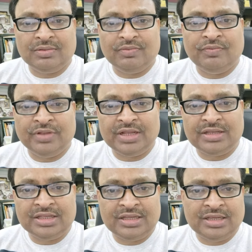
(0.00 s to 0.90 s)
whether
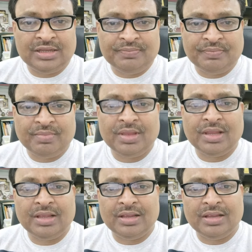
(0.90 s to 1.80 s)
the
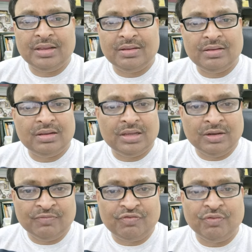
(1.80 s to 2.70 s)

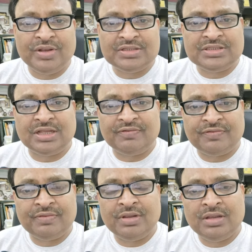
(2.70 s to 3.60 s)
influence of
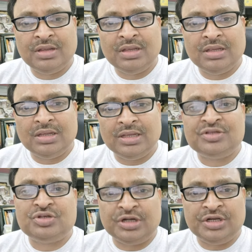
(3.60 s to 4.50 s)

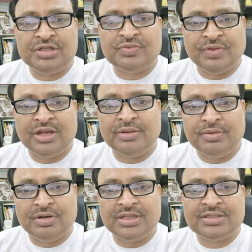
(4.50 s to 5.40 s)
extraneous
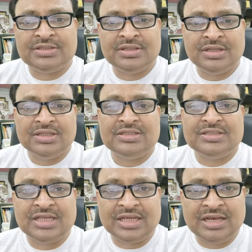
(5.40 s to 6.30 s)
variable is
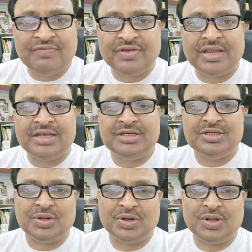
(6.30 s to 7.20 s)
significant or
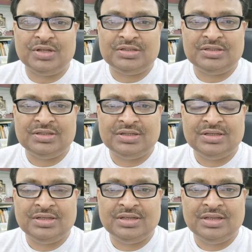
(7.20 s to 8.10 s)

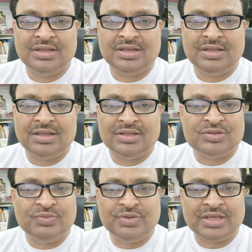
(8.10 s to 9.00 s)
not. So
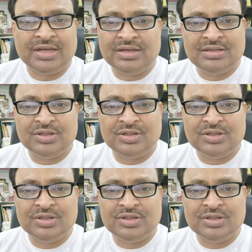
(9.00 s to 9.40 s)
we can,